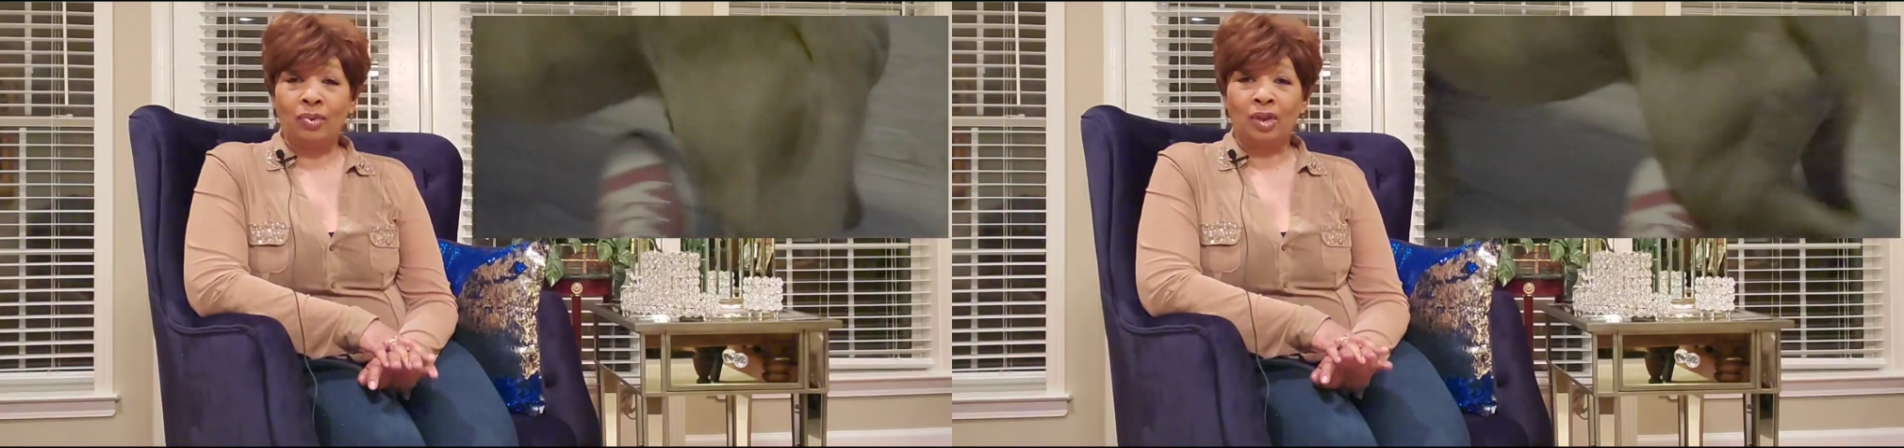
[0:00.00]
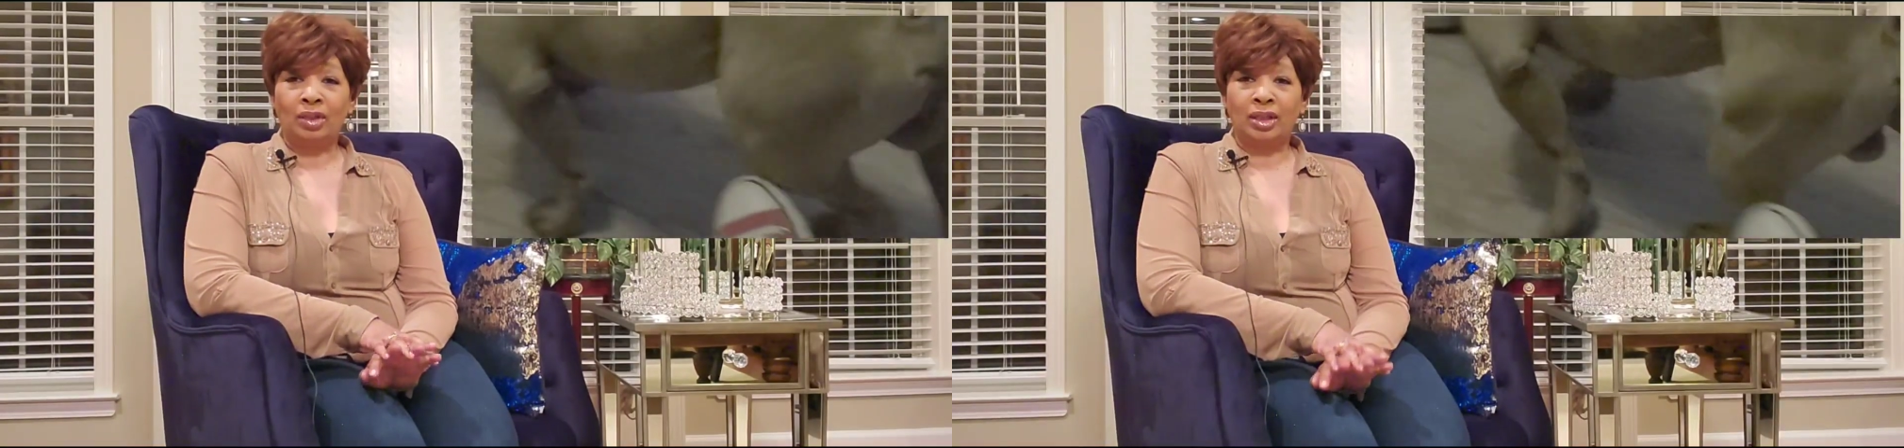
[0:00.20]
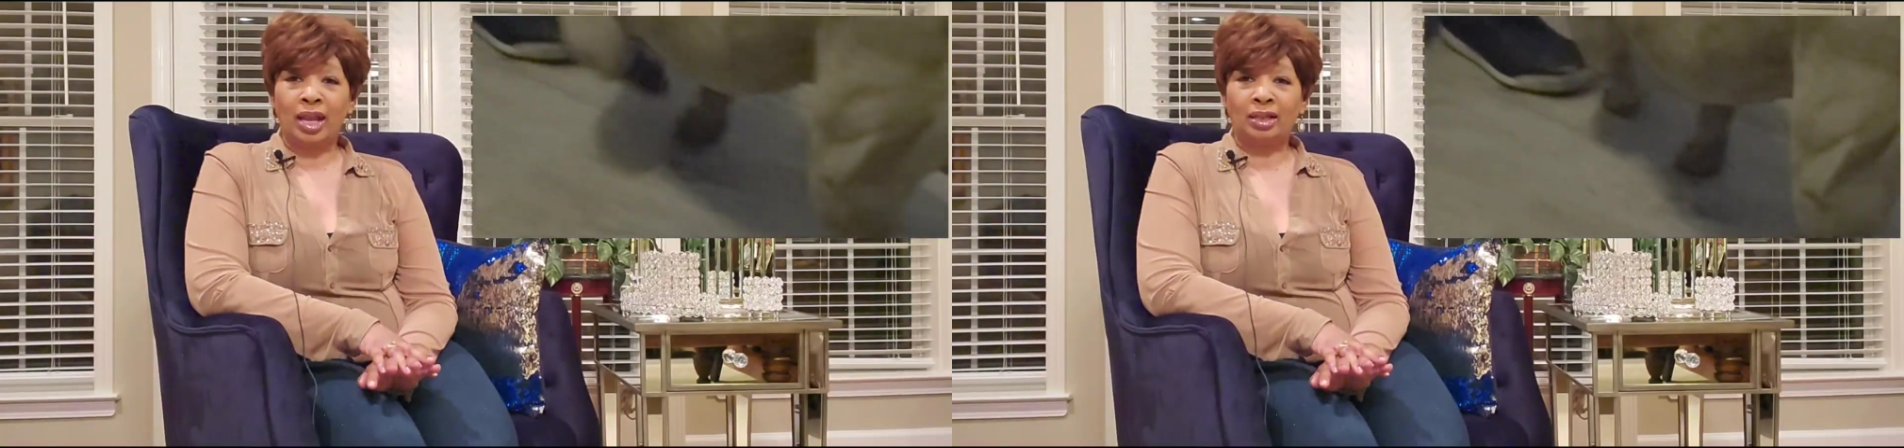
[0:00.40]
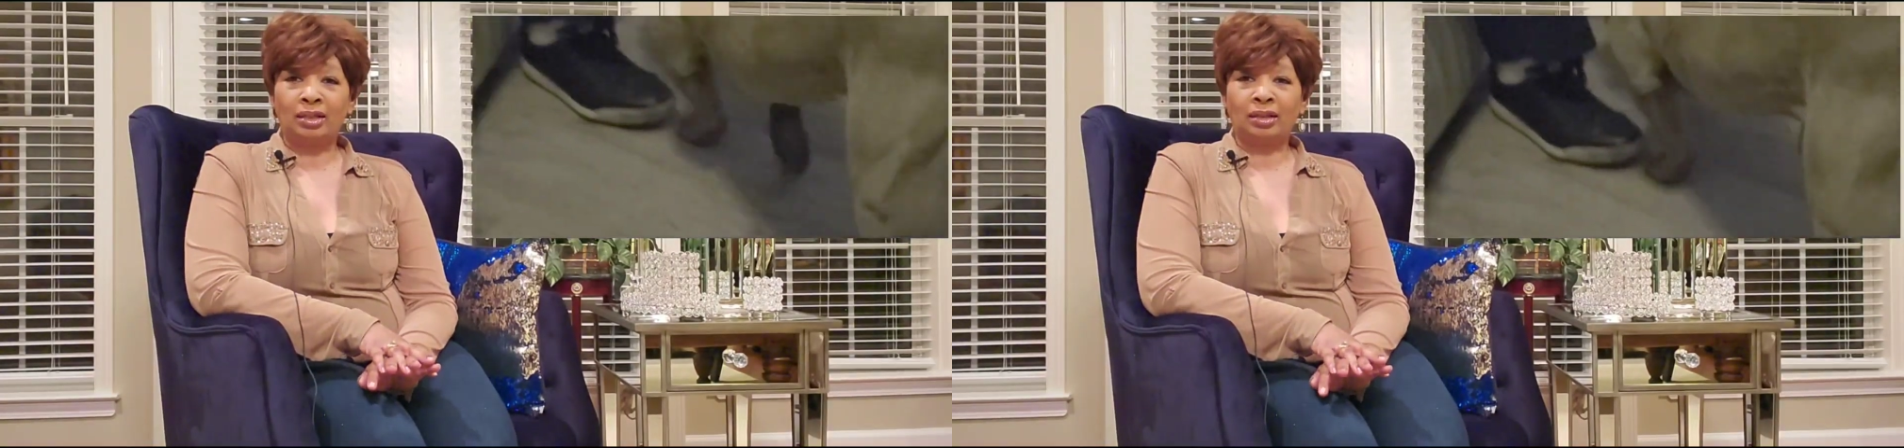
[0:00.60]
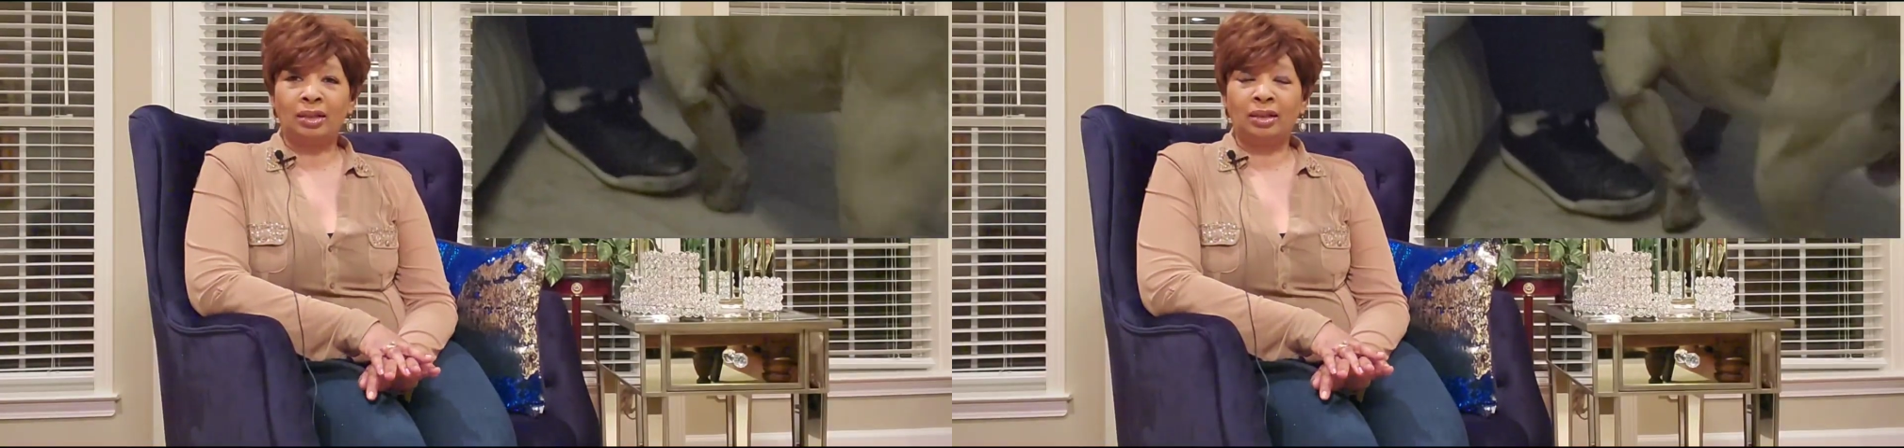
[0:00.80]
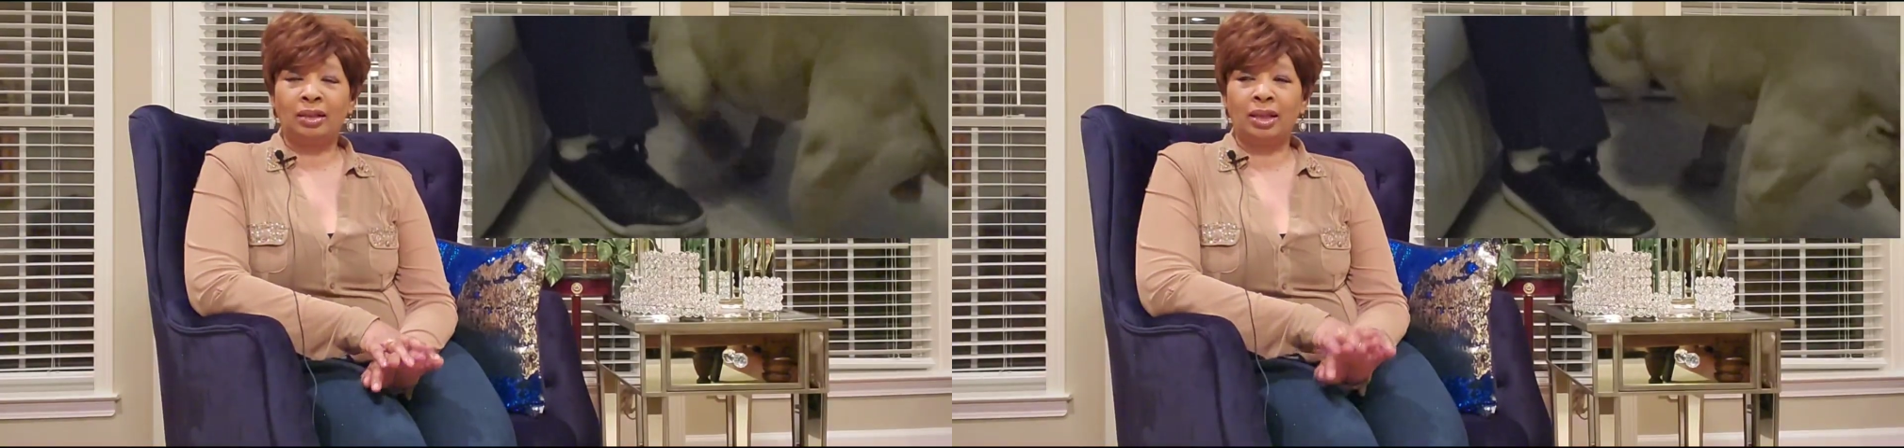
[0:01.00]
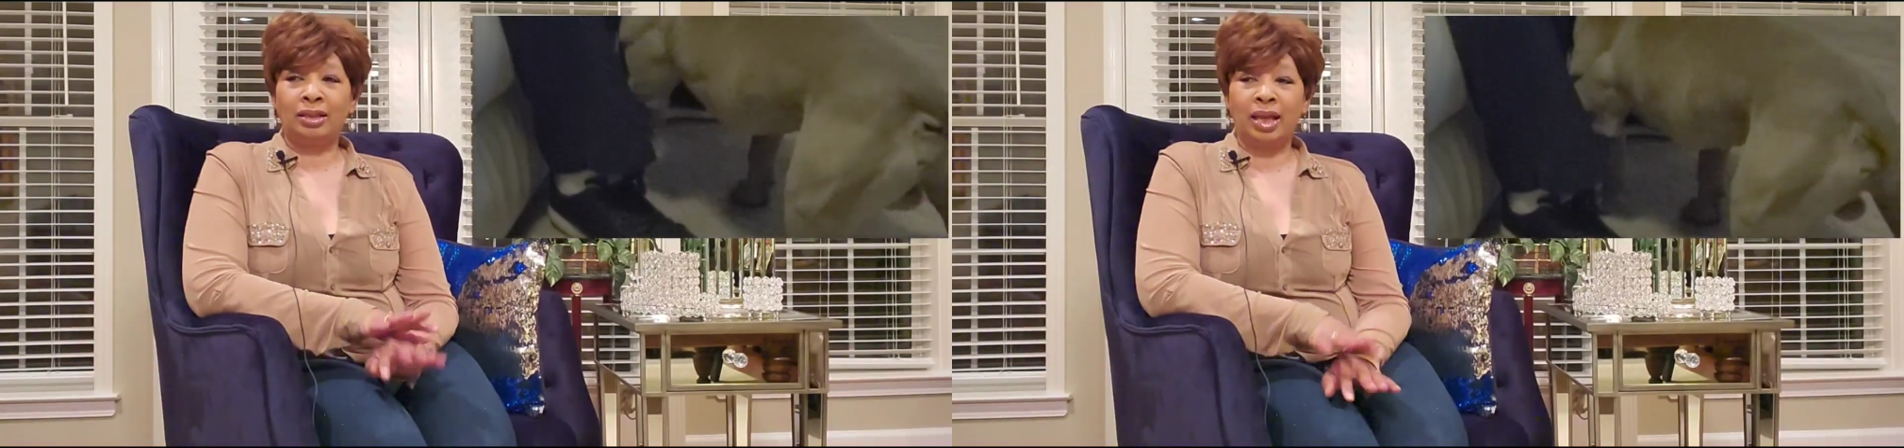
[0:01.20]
Because actually, the